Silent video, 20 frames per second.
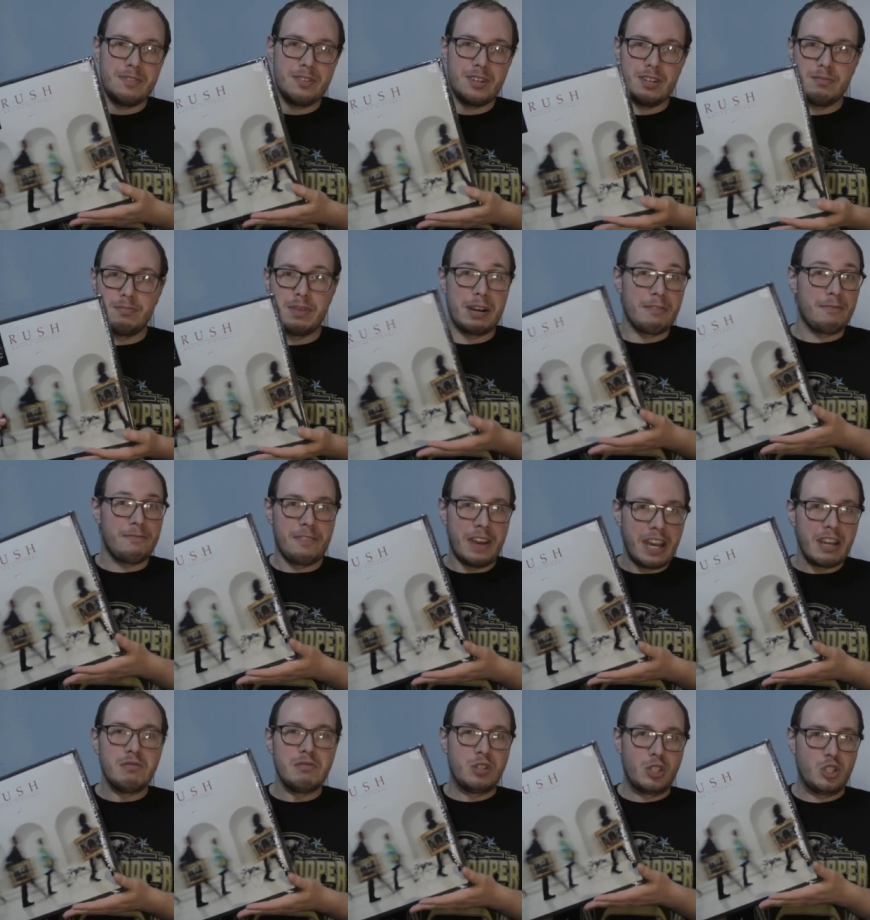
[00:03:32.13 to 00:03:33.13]
My
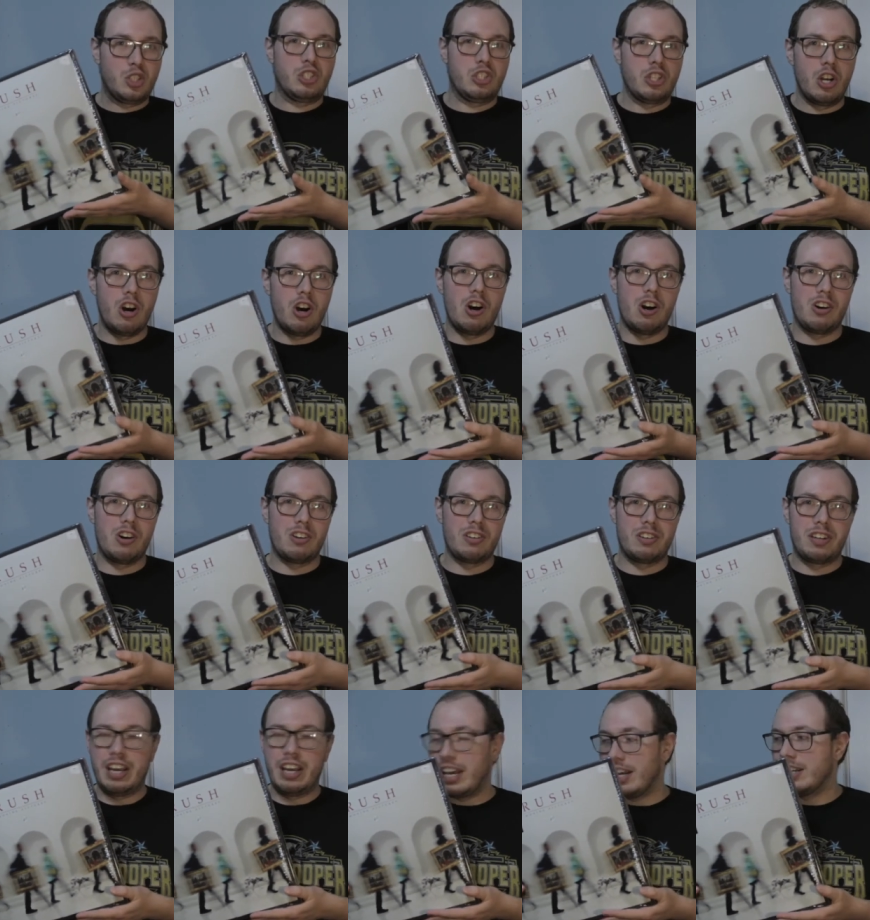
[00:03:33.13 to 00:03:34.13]
favorite song
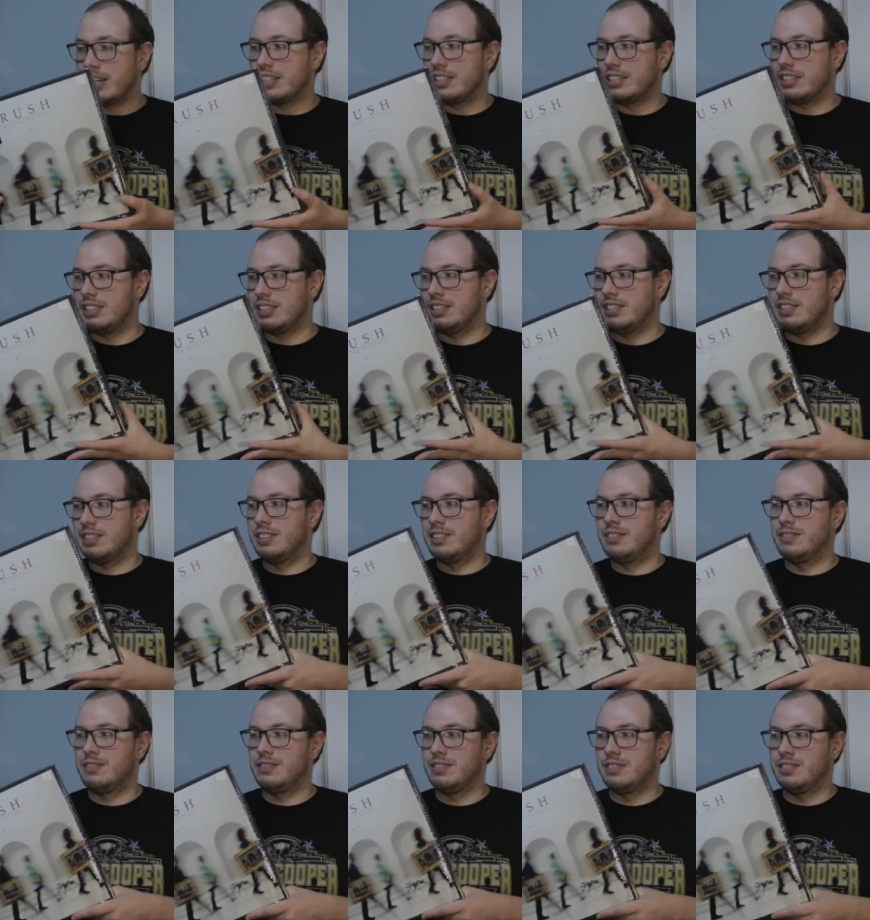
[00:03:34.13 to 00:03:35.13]
is
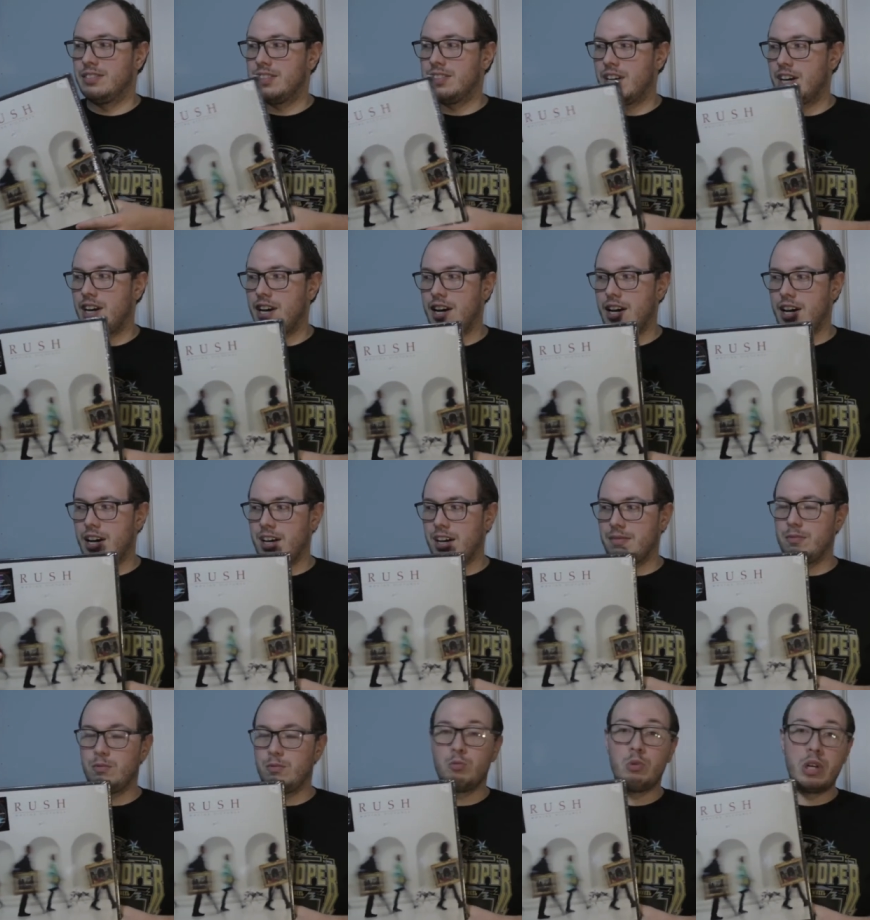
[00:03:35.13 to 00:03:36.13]
uh,
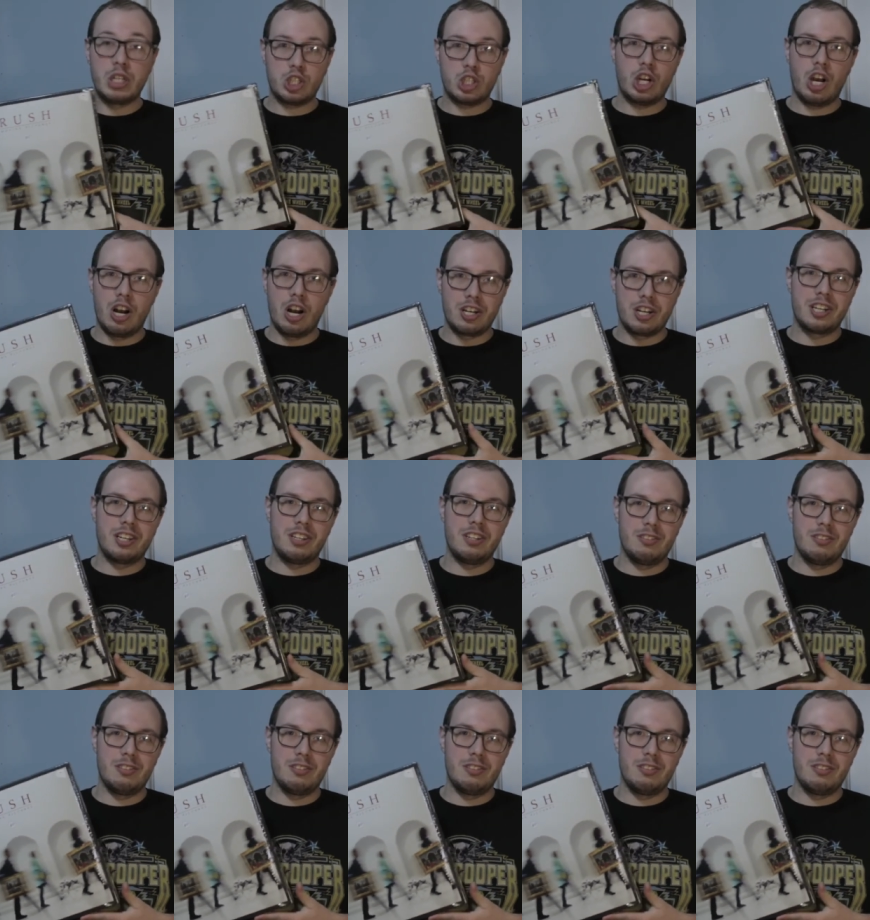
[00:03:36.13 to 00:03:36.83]
Witch Hunk.